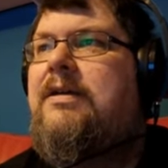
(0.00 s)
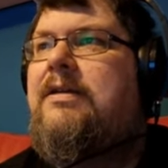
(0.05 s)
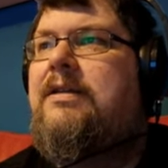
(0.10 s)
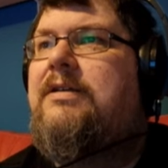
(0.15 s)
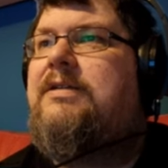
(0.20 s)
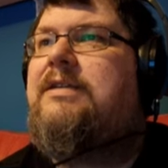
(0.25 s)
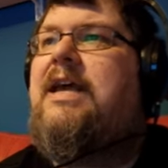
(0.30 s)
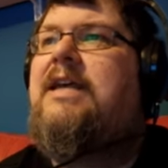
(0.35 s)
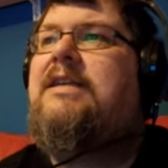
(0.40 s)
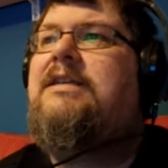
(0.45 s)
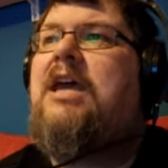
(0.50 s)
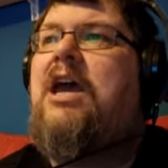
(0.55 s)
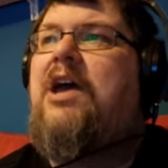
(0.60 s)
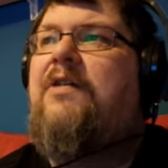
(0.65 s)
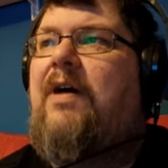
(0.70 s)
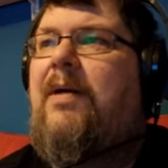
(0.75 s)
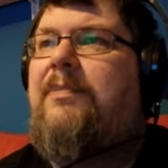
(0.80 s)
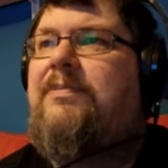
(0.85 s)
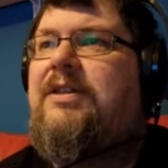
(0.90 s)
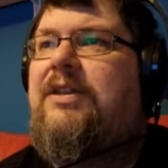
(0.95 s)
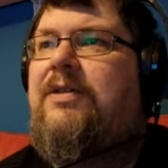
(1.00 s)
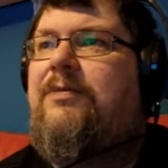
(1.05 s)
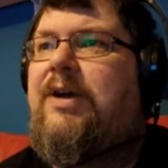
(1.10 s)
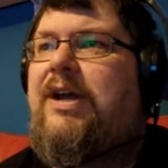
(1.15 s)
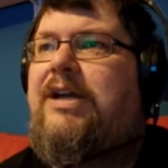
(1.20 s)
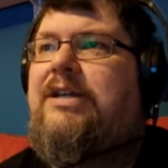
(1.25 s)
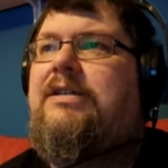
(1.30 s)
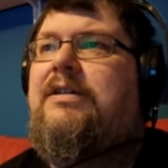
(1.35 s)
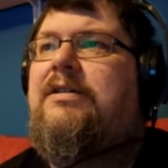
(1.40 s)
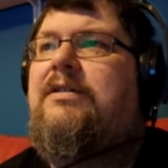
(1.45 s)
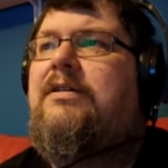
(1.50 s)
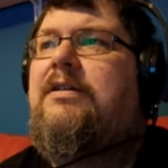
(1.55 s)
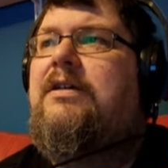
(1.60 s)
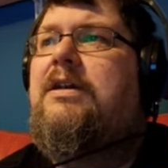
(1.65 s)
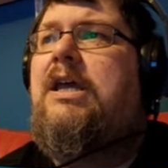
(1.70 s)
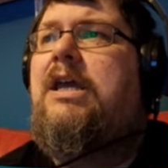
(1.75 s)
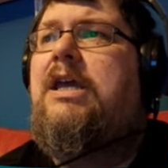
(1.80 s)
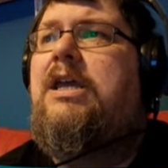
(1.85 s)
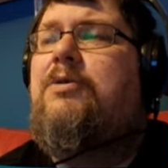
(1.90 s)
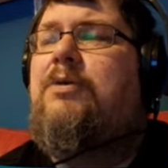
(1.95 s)
The stairs curve up to the right.
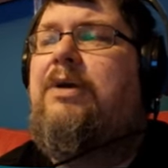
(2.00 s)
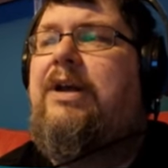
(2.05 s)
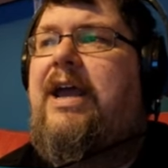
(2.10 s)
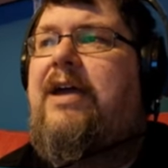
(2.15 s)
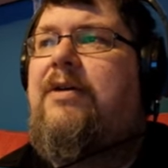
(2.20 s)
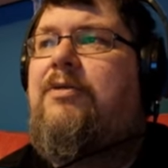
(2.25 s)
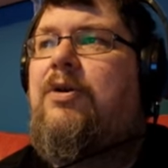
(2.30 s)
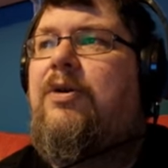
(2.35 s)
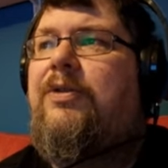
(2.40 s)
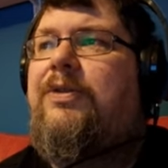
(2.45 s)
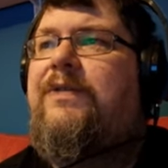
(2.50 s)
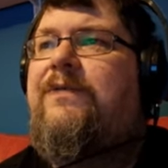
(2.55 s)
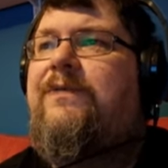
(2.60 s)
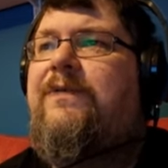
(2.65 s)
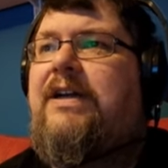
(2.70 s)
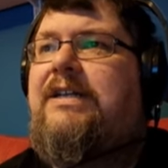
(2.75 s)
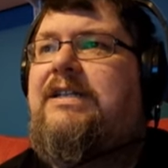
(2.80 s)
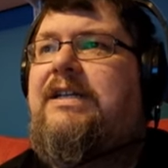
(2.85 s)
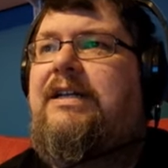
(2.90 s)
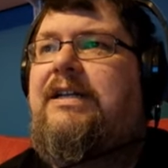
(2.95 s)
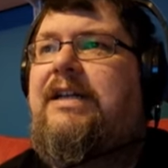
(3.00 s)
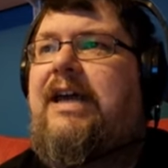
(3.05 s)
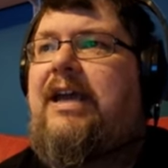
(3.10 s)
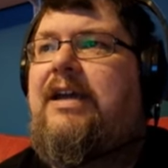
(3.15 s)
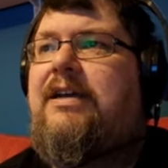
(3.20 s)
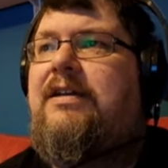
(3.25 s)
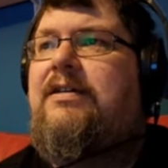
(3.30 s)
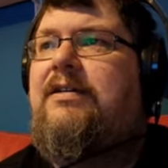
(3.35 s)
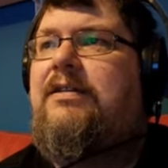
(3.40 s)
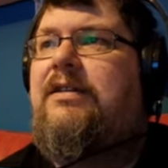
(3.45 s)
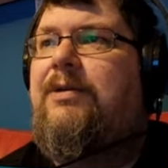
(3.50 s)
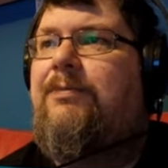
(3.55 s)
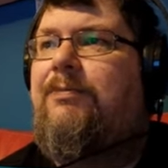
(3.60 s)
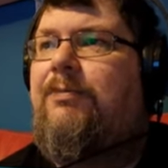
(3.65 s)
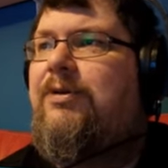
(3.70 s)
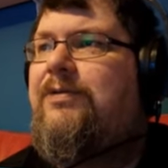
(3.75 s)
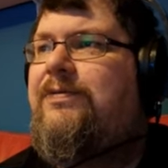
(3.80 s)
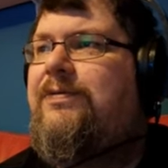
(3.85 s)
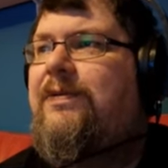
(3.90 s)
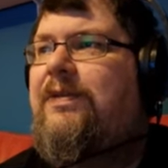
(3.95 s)
You are now on the fighting deck. The
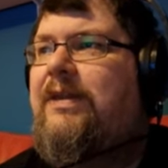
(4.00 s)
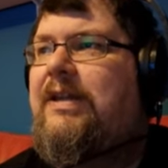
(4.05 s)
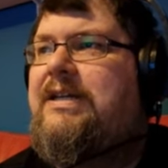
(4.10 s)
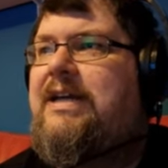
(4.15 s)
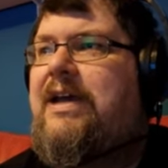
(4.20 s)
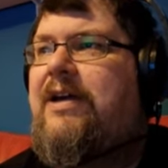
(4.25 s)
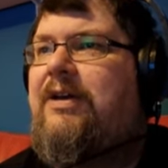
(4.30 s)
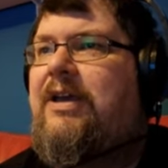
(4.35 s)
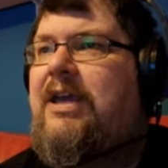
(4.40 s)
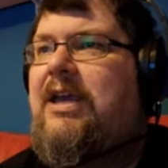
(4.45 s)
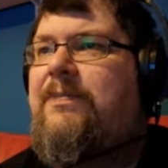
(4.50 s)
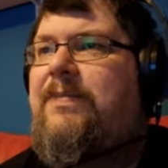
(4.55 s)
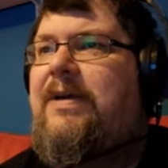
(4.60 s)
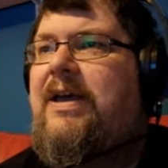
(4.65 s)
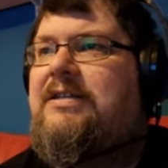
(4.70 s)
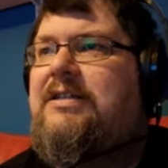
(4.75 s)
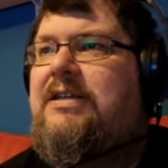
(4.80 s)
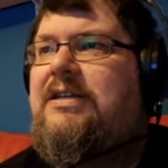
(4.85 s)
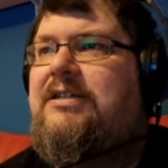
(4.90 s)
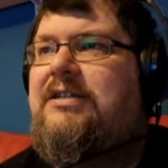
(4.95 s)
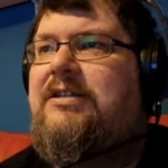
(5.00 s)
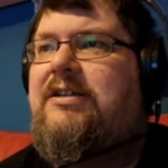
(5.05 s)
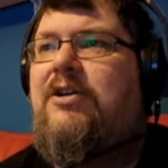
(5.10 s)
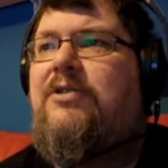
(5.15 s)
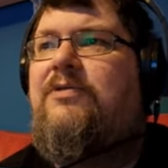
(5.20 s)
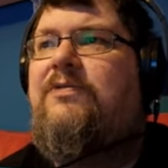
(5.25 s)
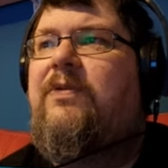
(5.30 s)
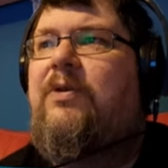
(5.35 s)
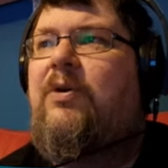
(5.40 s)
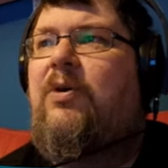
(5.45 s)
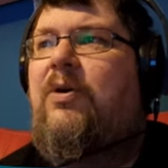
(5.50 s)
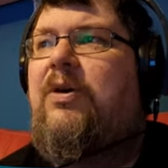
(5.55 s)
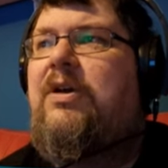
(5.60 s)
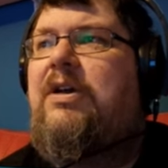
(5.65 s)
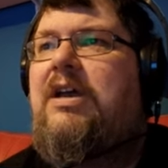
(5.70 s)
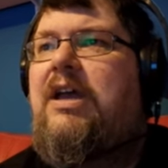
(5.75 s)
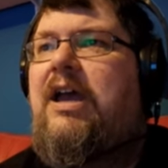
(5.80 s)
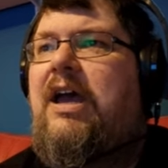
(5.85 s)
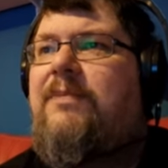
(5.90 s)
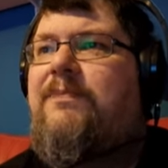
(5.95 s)
roof of the tower keep has a stone floor
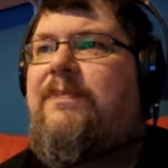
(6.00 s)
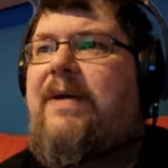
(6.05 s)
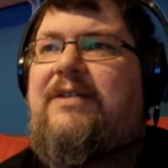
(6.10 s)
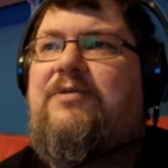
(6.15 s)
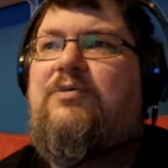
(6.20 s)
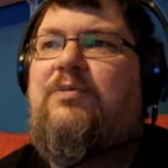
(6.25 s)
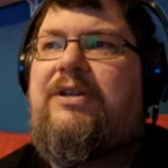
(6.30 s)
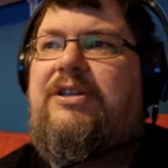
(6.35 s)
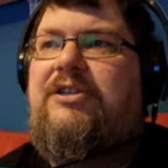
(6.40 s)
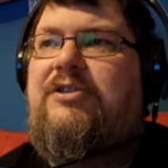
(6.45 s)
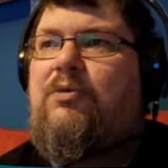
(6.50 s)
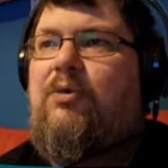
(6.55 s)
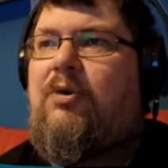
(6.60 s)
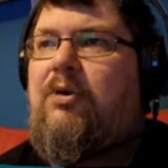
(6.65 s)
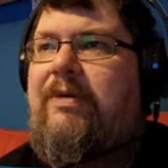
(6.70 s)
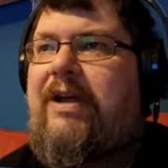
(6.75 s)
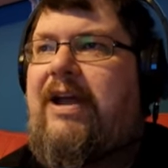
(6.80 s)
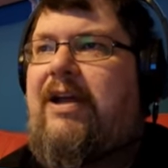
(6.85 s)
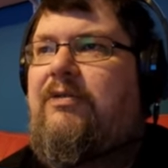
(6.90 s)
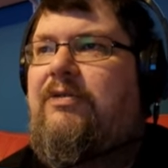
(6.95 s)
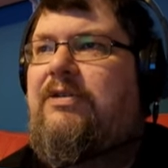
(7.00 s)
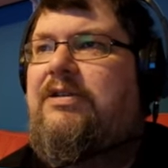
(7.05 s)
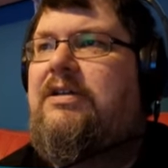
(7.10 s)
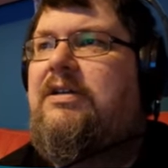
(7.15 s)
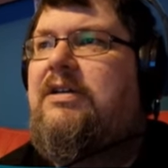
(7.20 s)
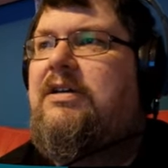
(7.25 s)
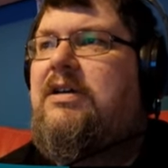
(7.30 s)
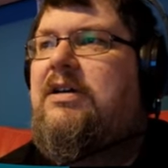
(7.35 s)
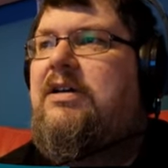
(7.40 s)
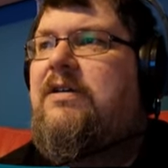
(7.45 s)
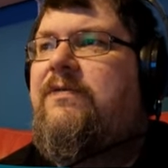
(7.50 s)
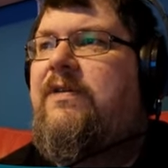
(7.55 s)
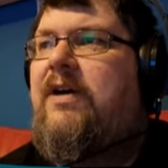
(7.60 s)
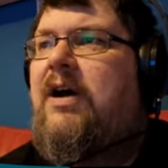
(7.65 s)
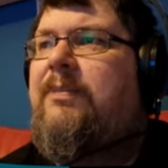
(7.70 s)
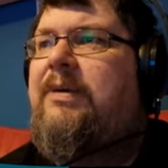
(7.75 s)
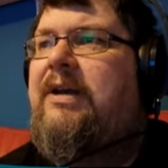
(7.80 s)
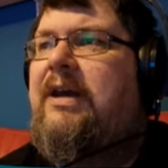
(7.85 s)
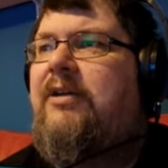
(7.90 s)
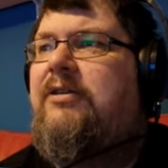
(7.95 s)
and battlements all around.
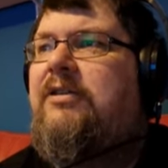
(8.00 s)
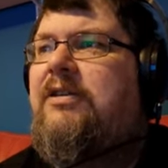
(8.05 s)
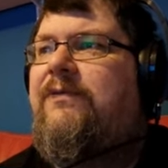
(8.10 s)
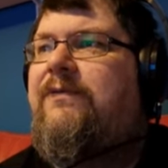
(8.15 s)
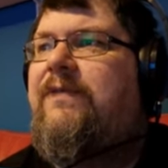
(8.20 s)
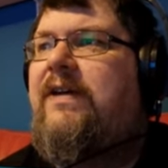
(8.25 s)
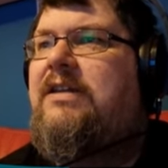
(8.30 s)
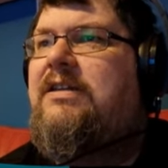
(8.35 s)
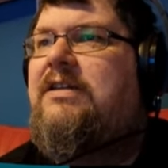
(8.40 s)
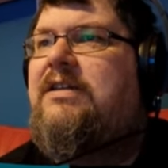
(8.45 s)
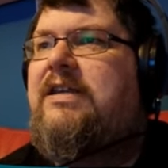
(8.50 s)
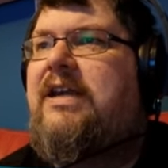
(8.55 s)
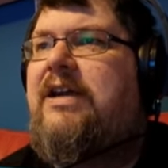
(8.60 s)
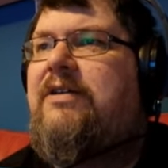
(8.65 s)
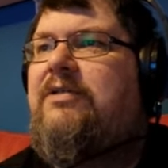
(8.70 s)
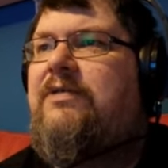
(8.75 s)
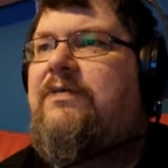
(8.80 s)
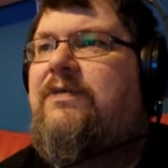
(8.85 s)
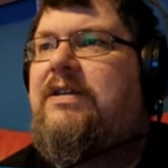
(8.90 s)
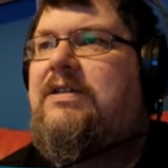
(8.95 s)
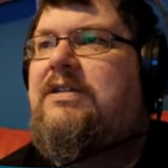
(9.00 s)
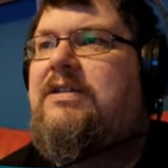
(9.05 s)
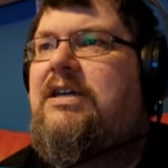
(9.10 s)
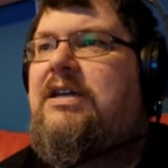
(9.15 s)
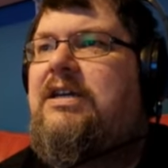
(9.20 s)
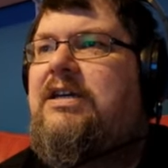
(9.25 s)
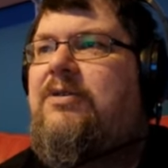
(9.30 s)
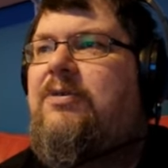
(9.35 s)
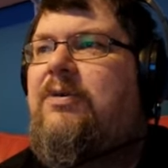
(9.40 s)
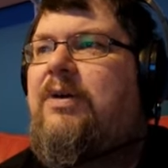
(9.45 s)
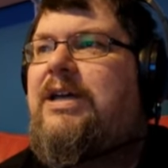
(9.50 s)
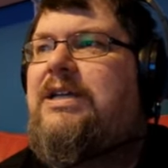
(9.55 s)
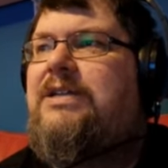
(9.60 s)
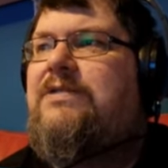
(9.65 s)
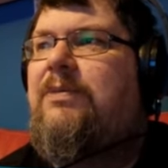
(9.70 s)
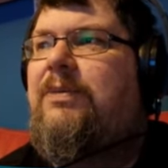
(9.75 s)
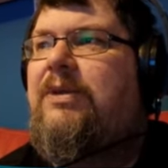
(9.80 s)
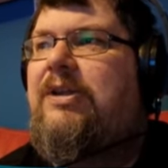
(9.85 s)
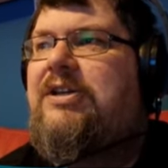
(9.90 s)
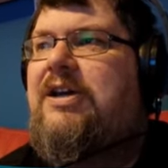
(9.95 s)
Far below, the faint sound of the sea cries
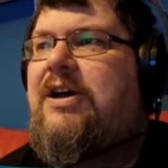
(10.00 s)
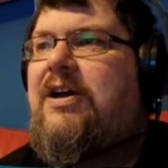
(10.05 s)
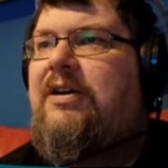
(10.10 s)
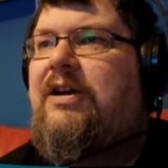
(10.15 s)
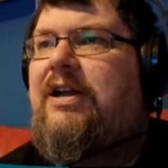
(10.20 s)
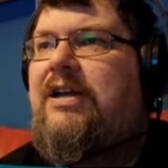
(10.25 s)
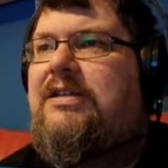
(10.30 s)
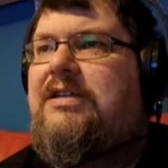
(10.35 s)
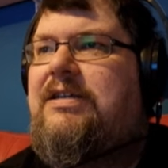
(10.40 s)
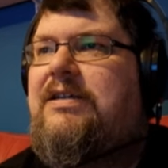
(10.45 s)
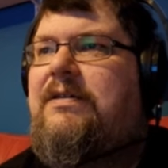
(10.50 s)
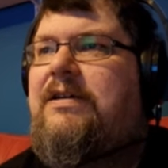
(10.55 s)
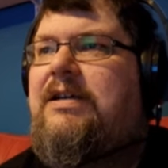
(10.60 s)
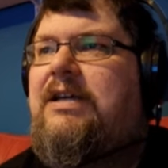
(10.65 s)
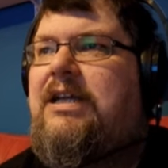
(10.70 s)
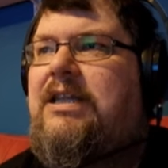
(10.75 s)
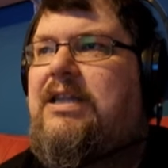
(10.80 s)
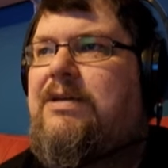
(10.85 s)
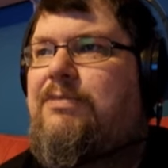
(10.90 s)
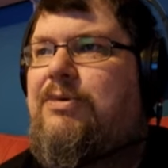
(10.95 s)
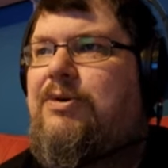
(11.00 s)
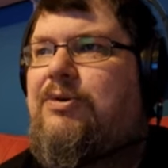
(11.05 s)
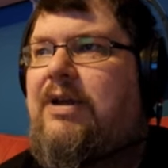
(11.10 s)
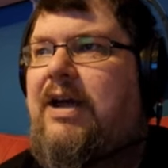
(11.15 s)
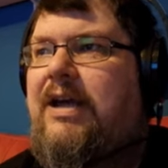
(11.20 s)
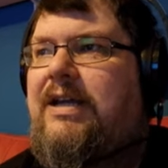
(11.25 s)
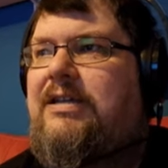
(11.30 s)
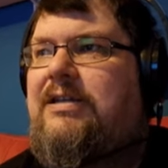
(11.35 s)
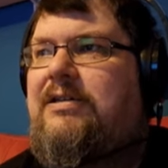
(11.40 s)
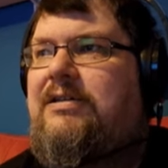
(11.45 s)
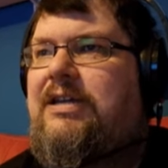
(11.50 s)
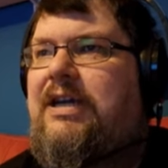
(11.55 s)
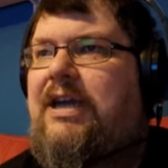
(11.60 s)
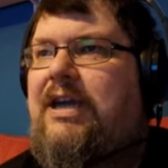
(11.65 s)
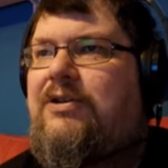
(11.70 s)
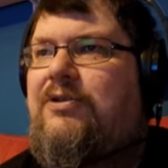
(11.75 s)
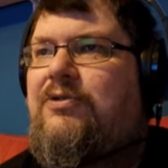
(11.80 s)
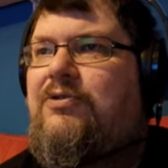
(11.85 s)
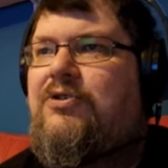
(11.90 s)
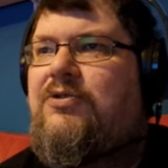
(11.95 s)
from the darkness. In the moonlight, you see a
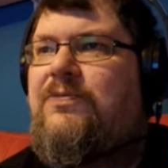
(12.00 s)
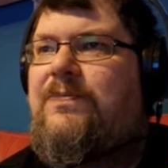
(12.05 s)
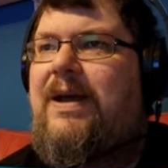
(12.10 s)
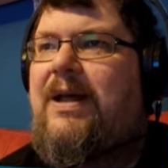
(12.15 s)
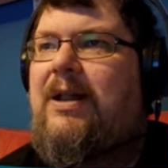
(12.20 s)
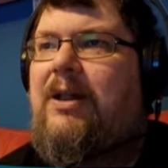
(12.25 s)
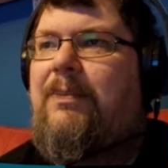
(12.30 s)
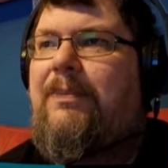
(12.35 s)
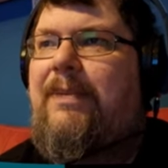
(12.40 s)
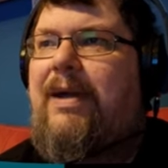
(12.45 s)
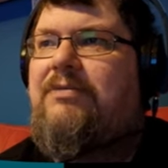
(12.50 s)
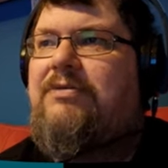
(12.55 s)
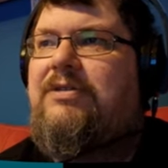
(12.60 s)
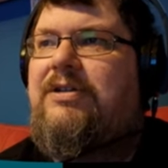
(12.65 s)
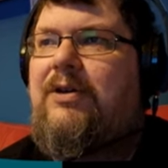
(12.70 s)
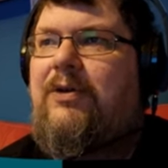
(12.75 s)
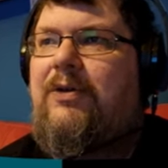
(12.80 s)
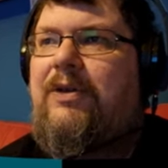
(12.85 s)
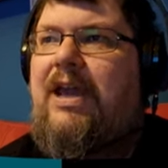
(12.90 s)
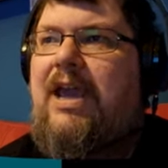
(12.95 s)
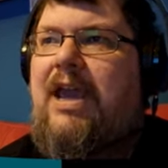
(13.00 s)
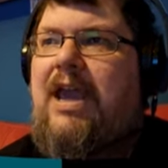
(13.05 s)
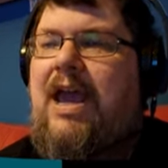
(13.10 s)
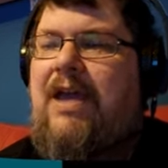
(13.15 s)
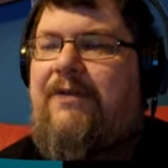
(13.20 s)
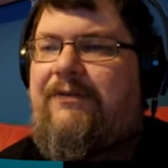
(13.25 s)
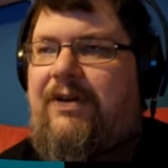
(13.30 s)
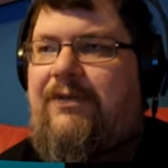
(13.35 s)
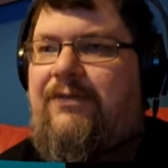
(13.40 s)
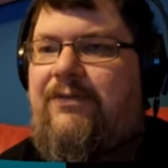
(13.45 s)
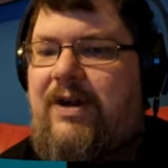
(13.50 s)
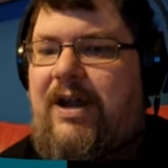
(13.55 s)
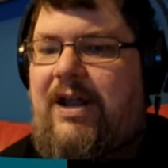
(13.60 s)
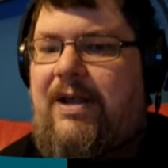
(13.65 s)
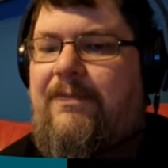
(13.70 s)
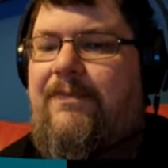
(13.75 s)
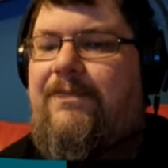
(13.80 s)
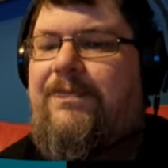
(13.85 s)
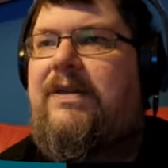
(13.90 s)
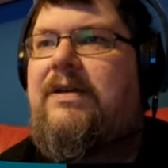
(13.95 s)
huge bell mounted on a heavy frame.